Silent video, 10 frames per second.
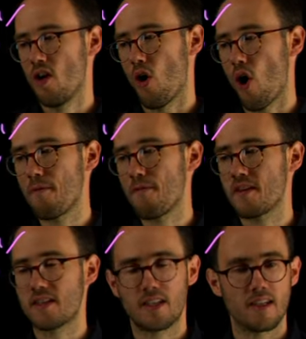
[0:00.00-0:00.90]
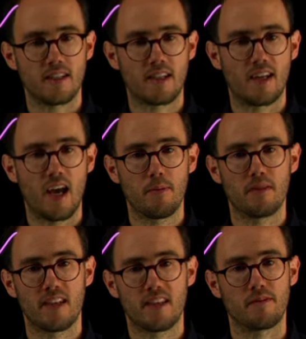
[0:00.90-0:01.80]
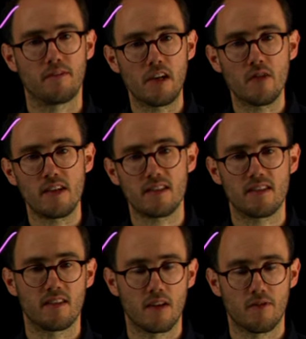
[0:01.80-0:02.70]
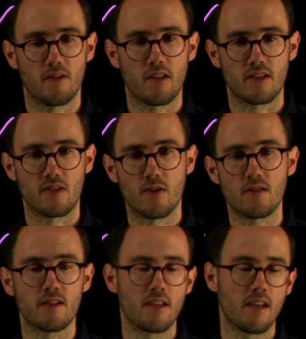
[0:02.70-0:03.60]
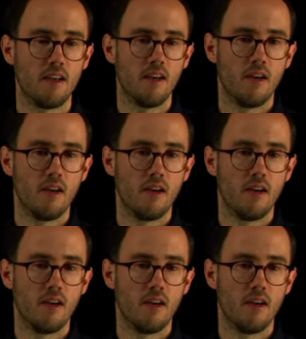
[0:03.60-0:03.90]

obviously it can happen that the variance and therefore the uncertainty